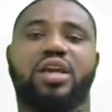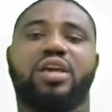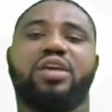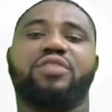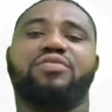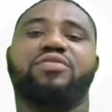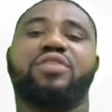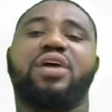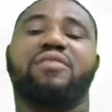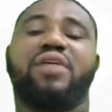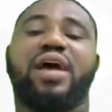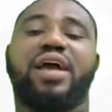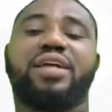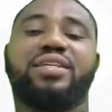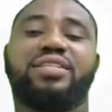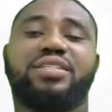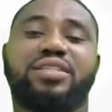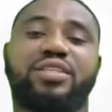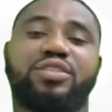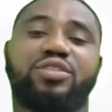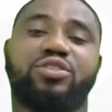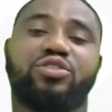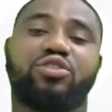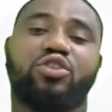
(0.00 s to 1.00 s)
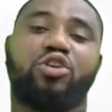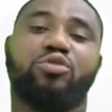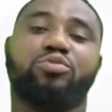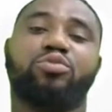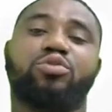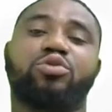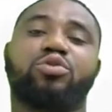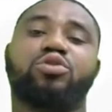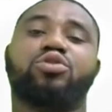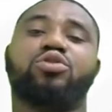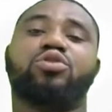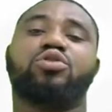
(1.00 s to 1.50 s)
If you are writing it in your
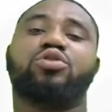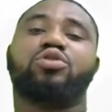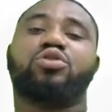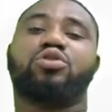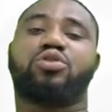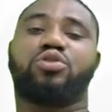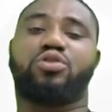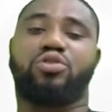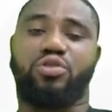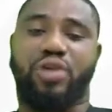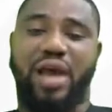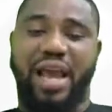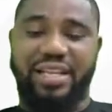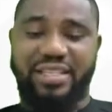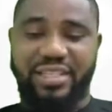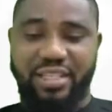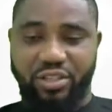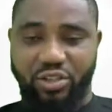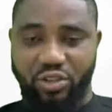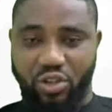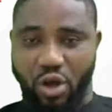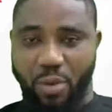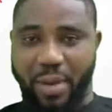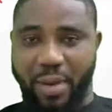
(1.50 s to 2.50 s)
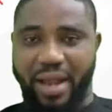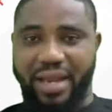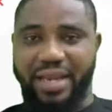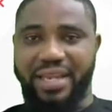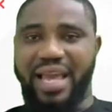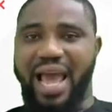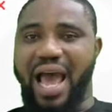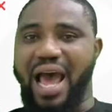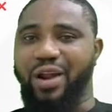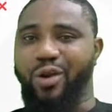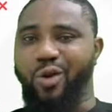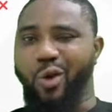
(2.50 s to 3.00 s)
book, write it
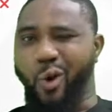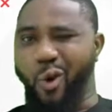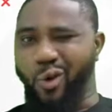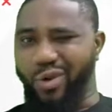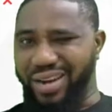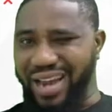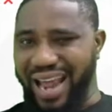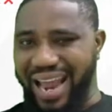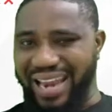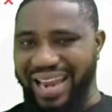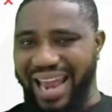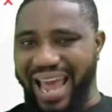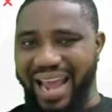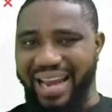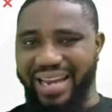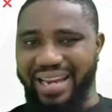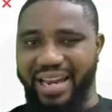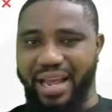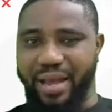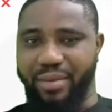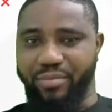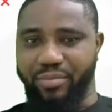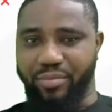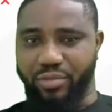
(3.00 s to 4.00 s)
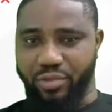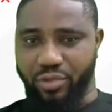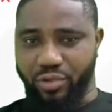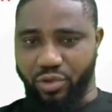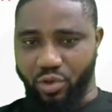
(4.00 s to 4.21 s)
normally and underline them.